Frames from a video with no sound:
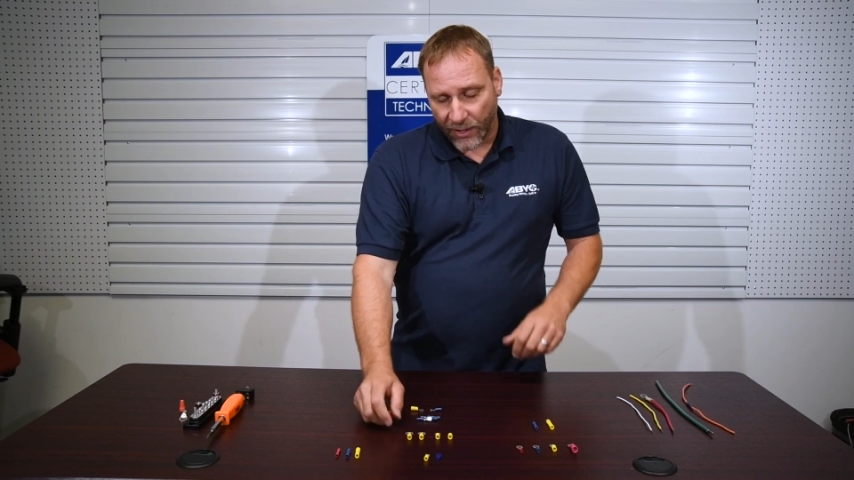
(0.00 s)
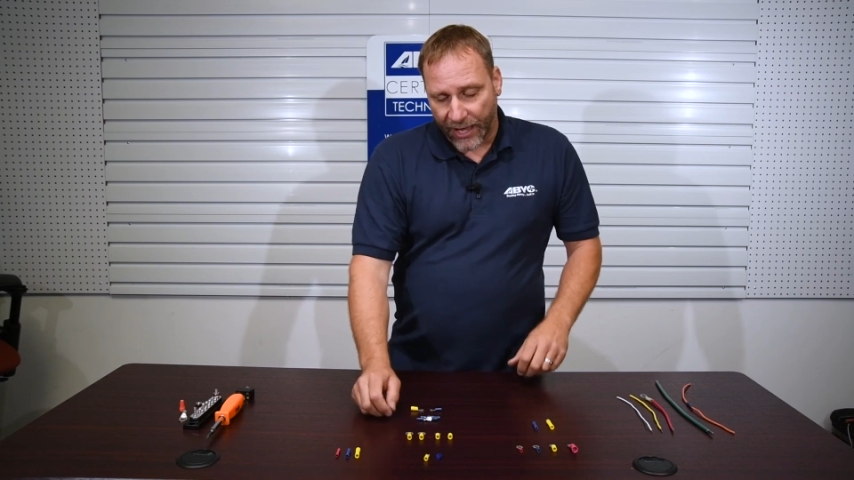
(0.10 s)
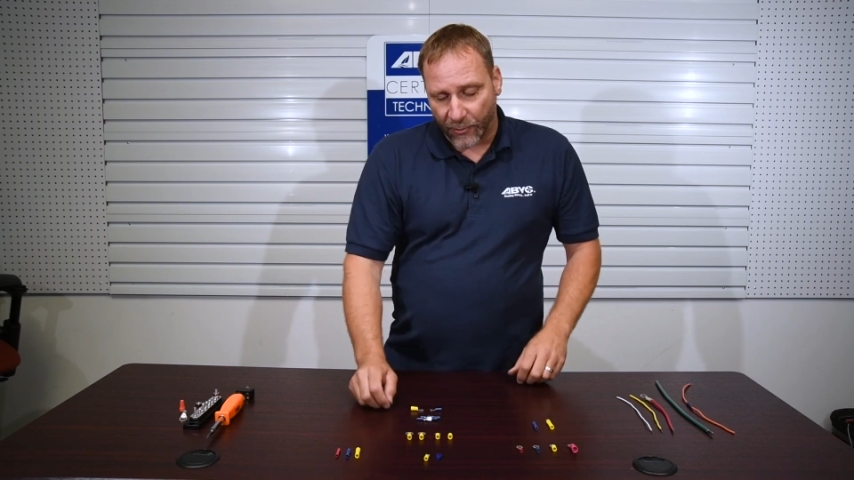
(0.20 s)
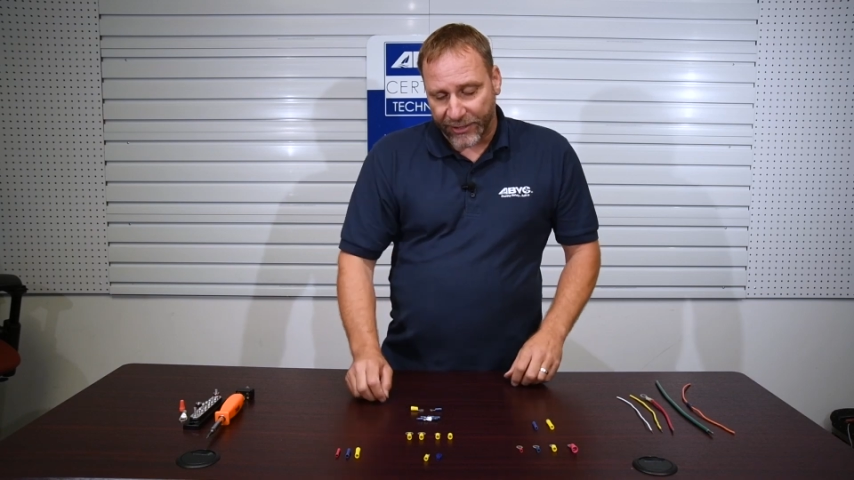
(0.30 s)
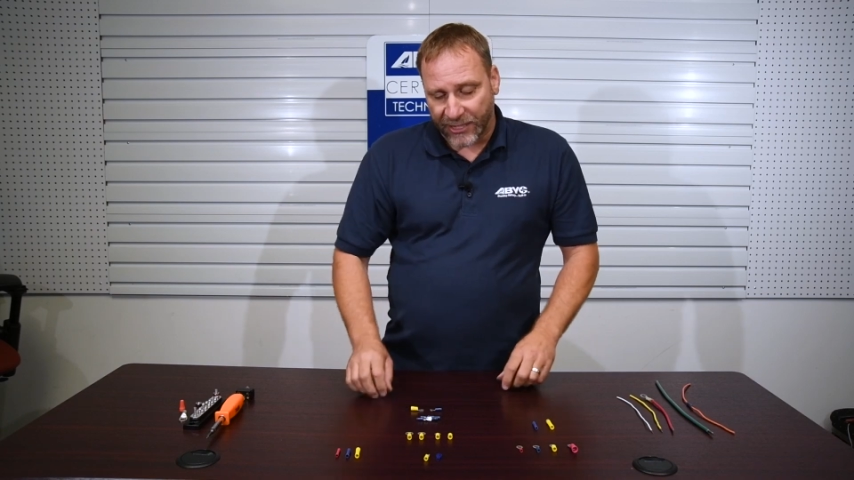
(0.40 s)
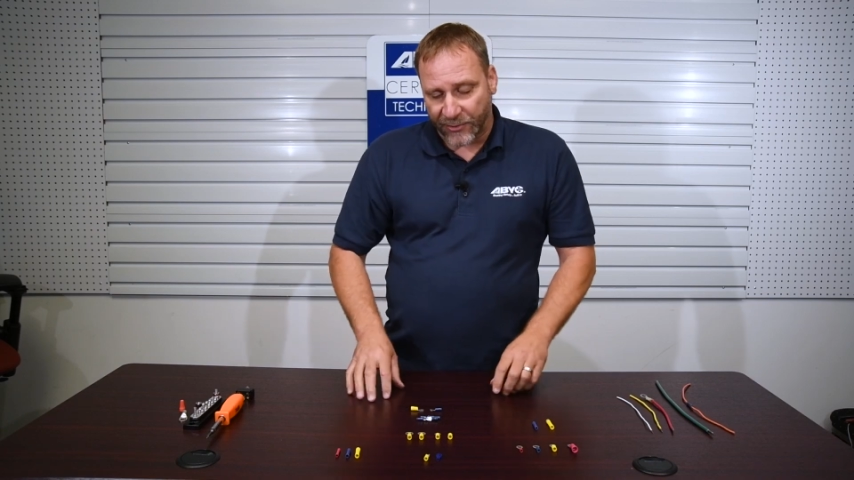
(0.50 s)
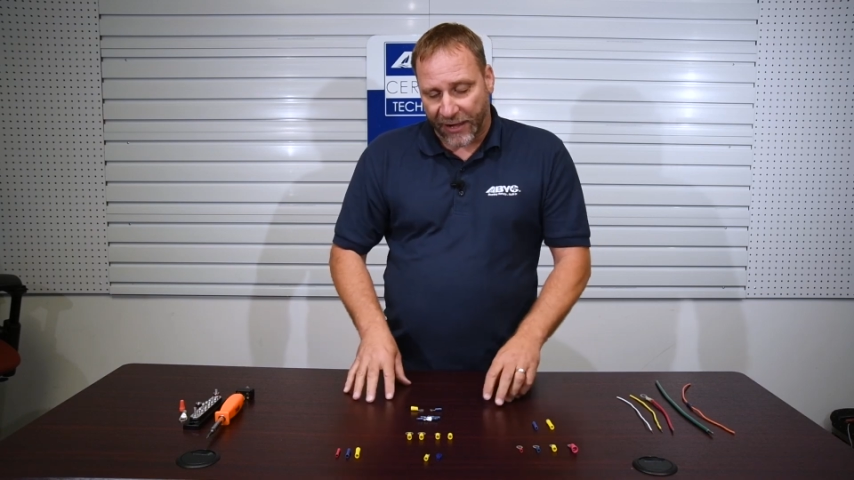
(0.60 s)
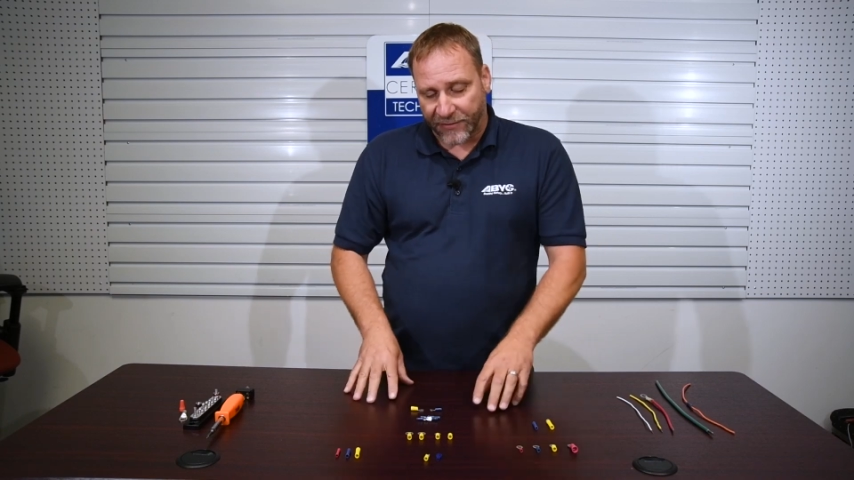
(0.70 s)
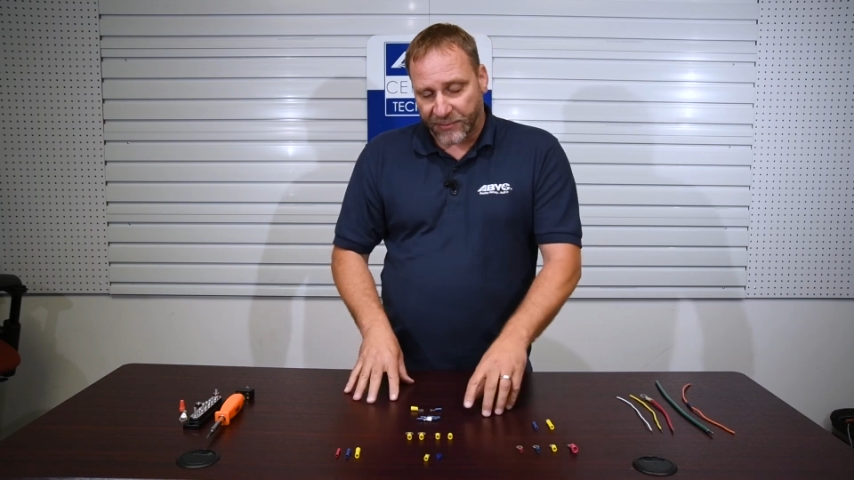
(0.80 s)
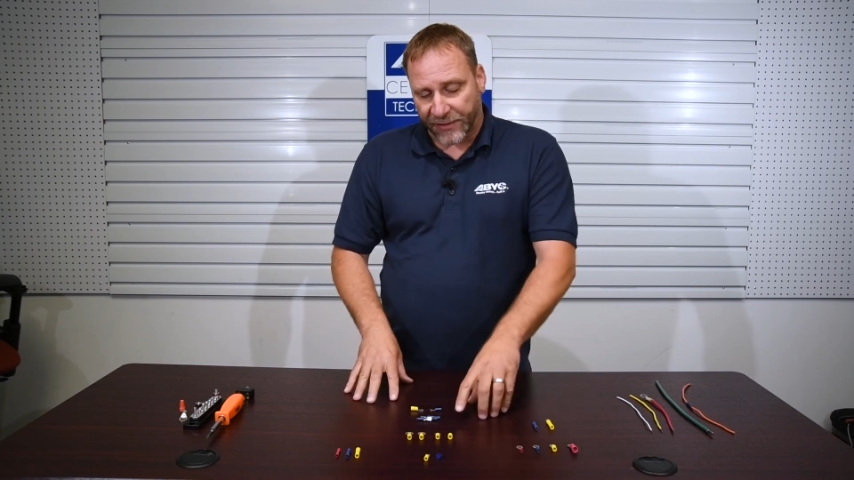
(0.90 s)
And we see we
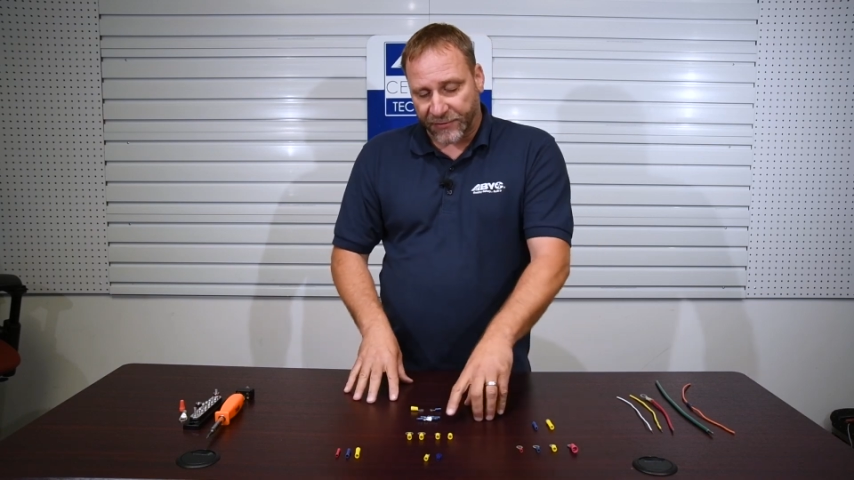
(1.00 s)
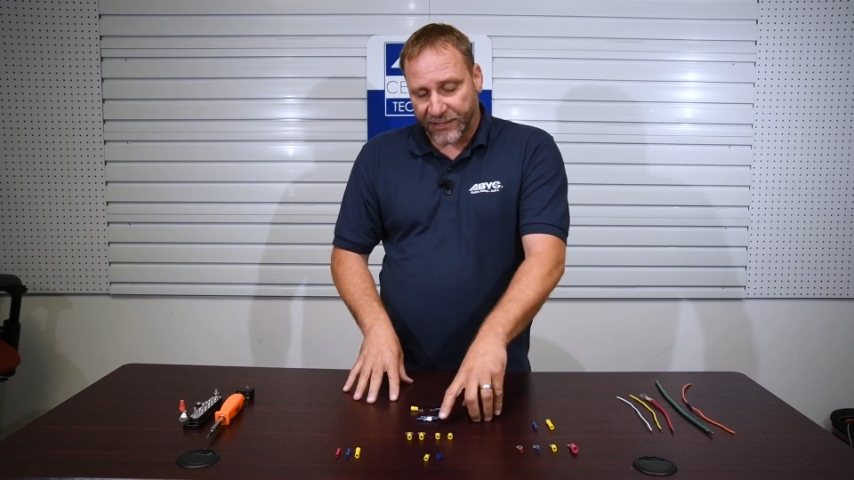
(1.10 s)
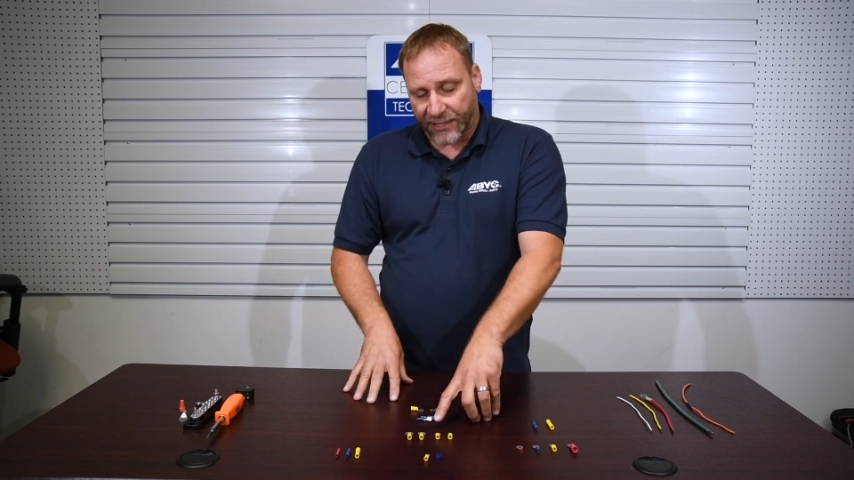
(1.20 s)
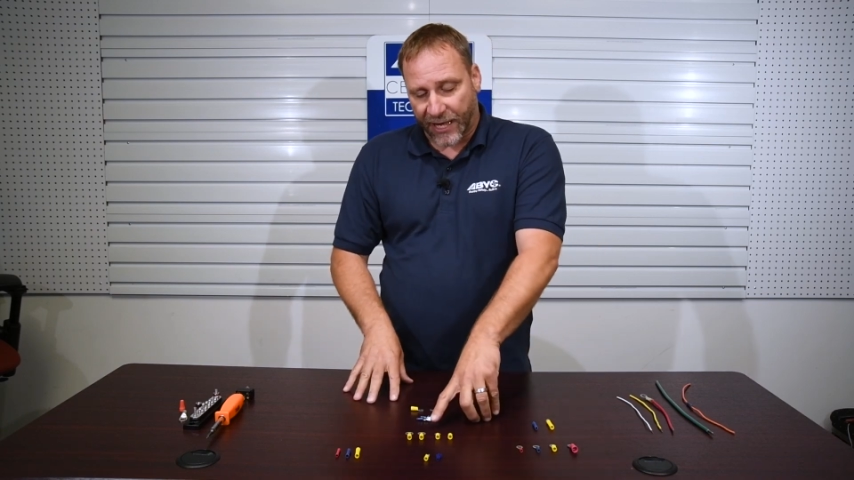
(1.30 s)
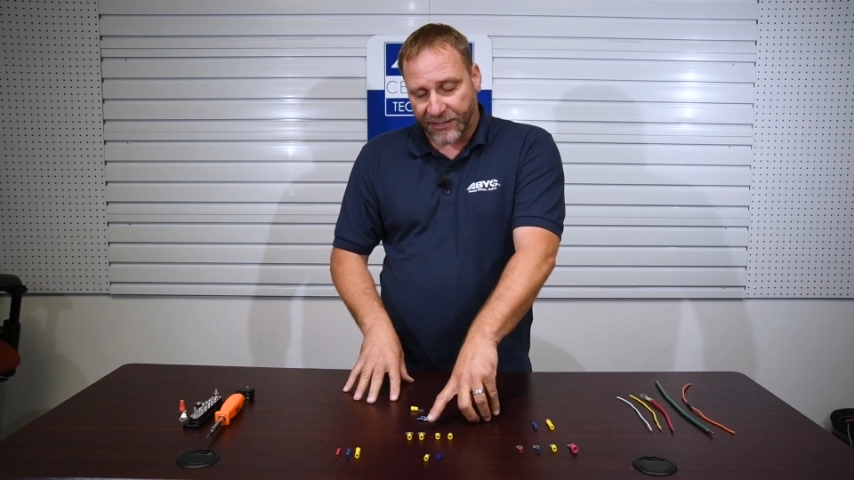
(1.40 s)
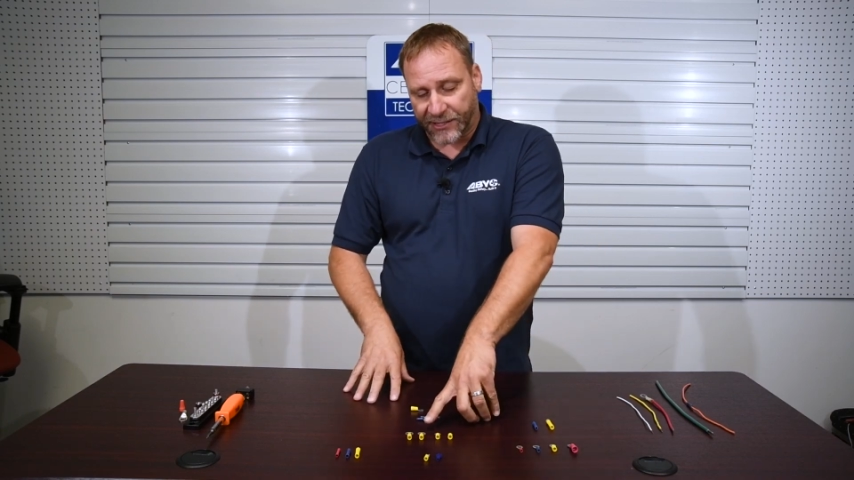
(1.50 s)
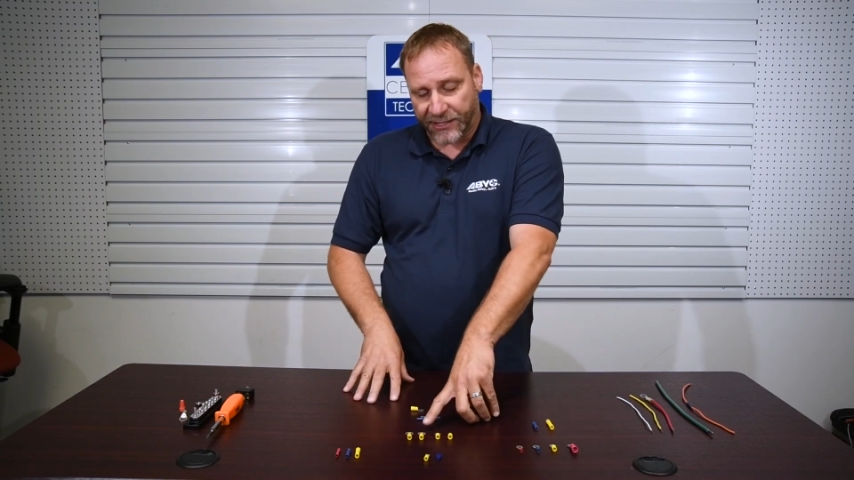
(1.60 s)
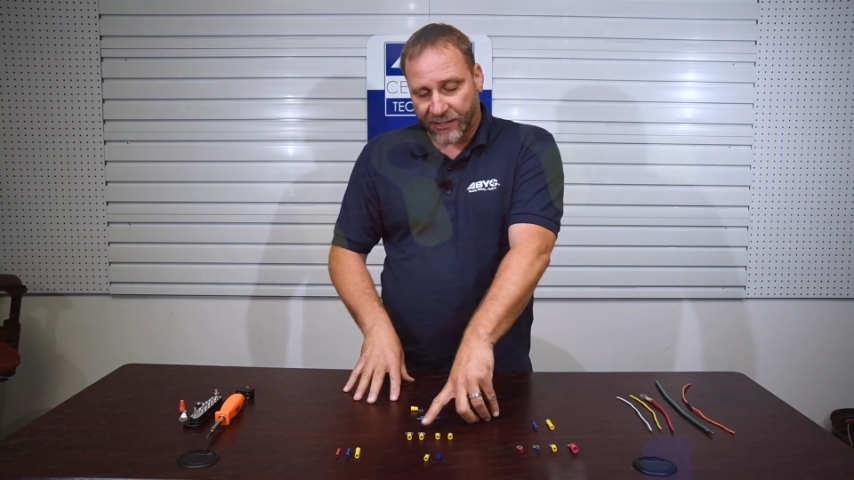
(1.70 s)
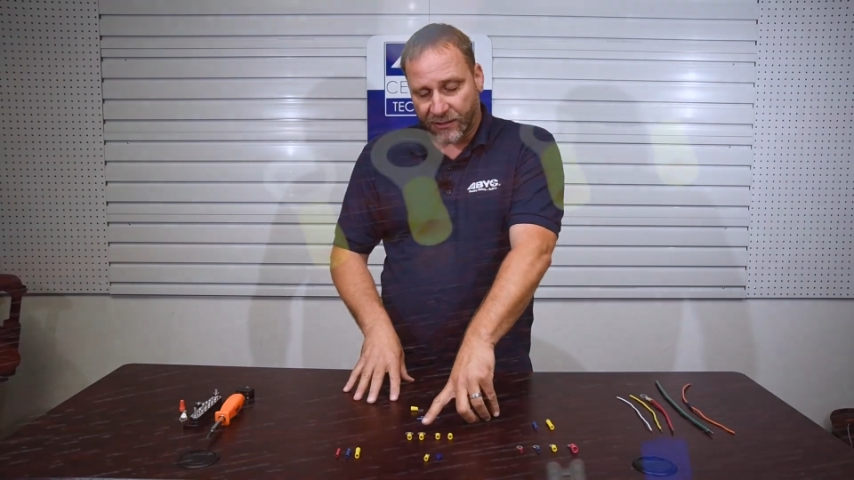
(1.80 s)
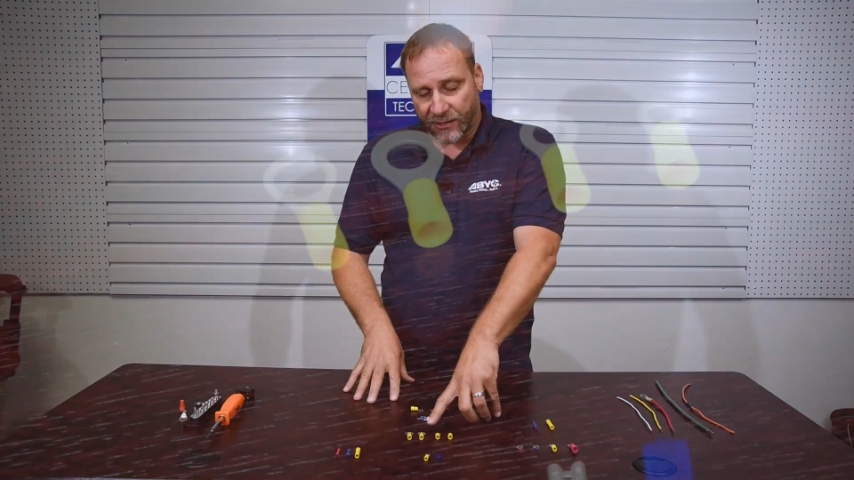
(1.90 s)
have some different sizes
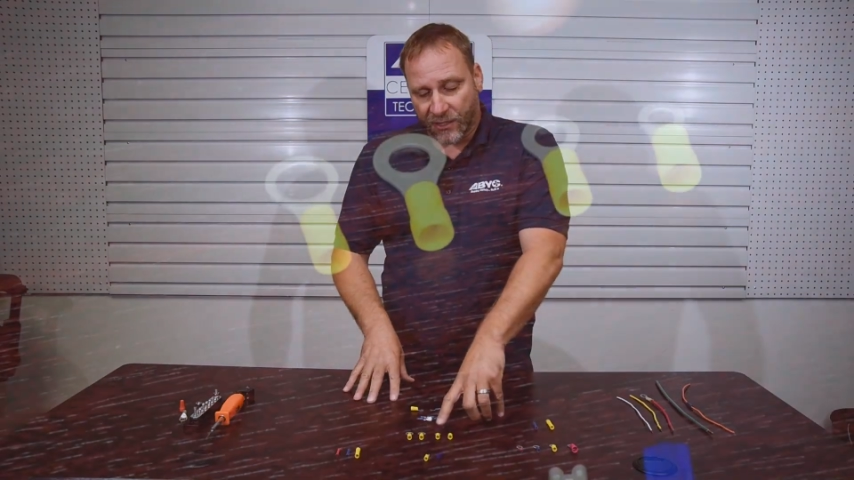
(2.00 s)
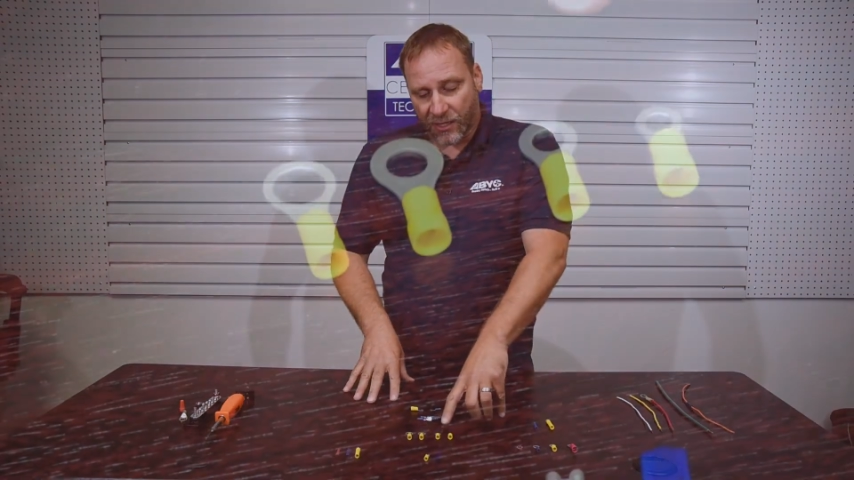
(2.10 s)
here.